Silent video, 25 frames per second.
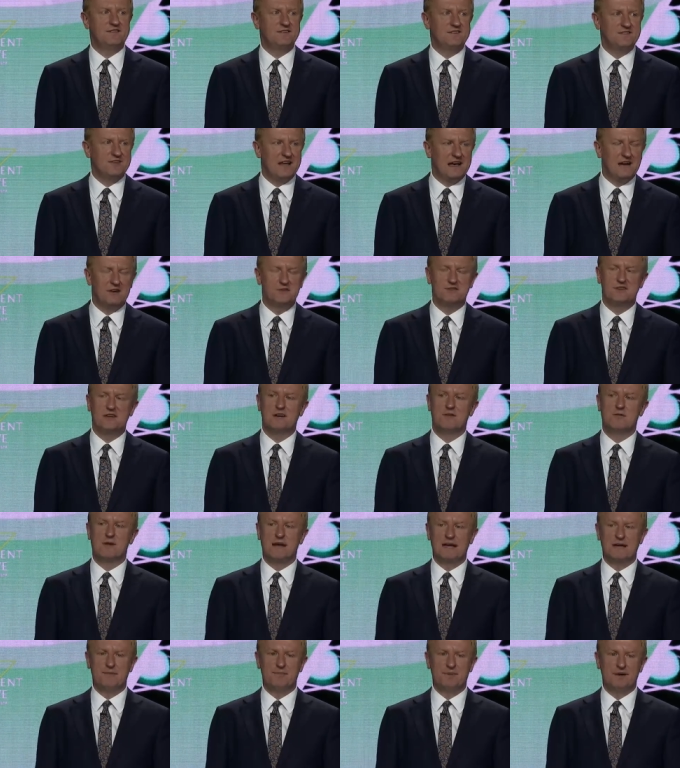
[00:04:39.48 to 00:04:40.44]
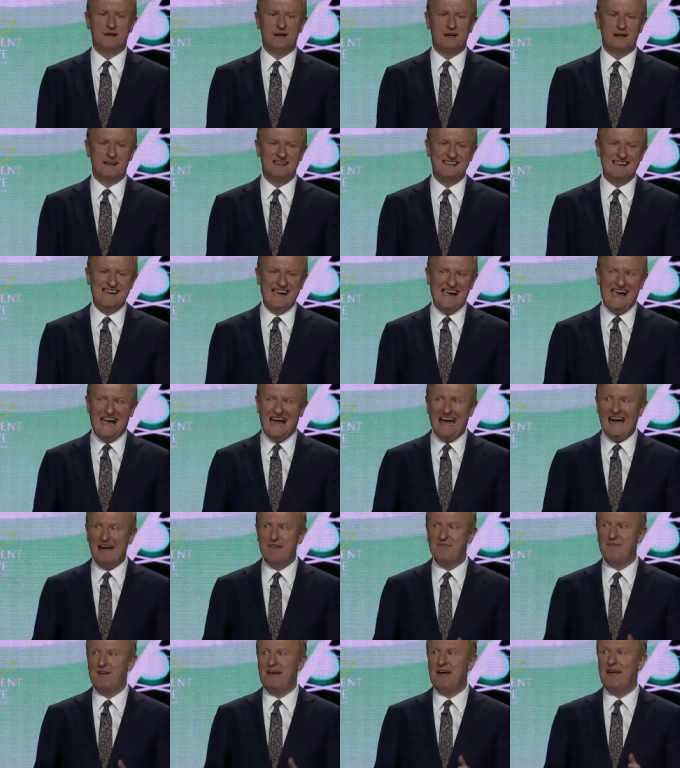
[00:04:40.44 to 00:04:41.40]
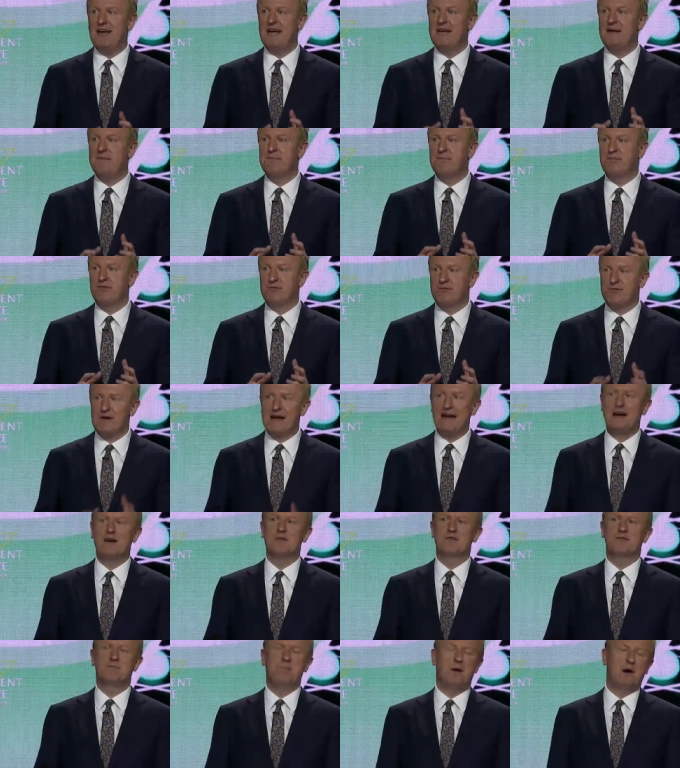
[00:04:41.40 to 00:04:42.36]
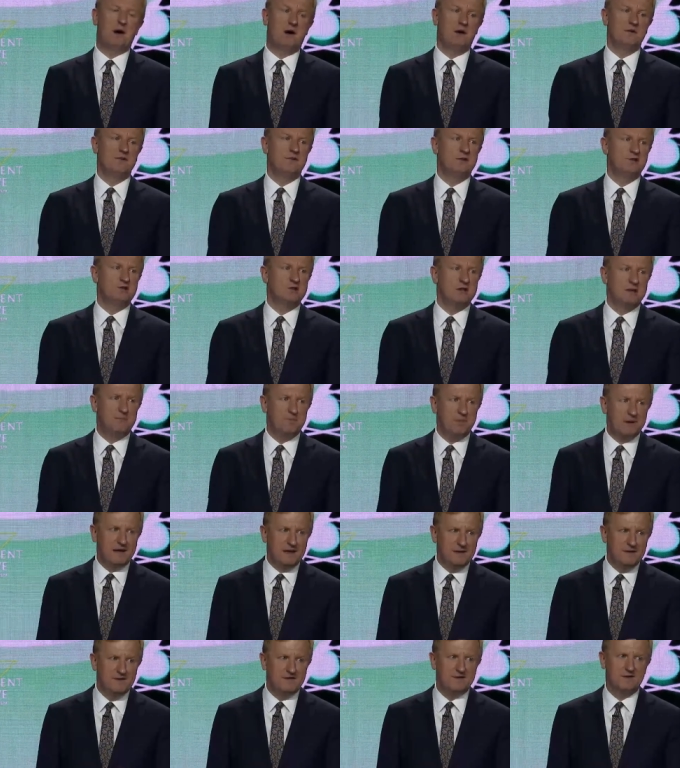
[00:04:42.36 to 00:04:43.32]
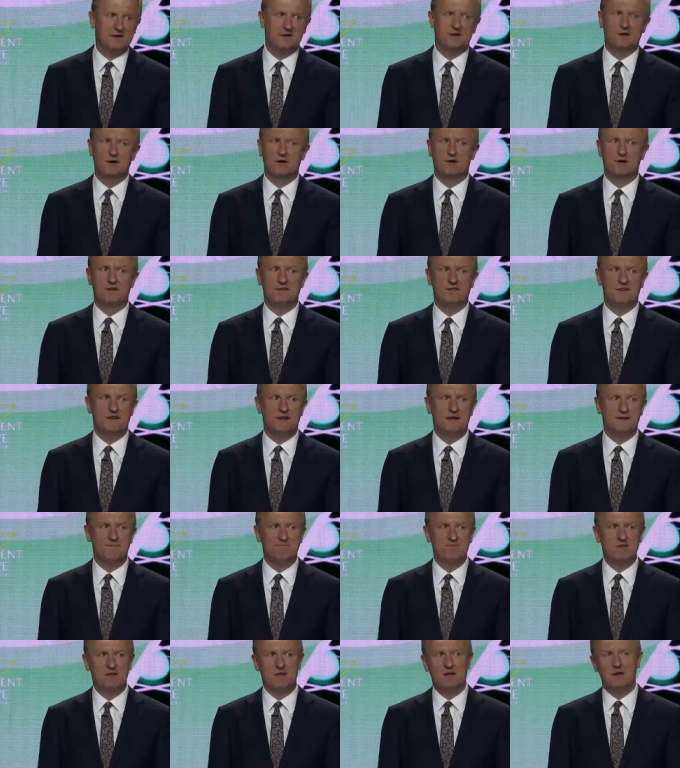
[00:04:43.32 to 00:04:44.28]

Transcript: Saudi Arabia have a proud partnership in security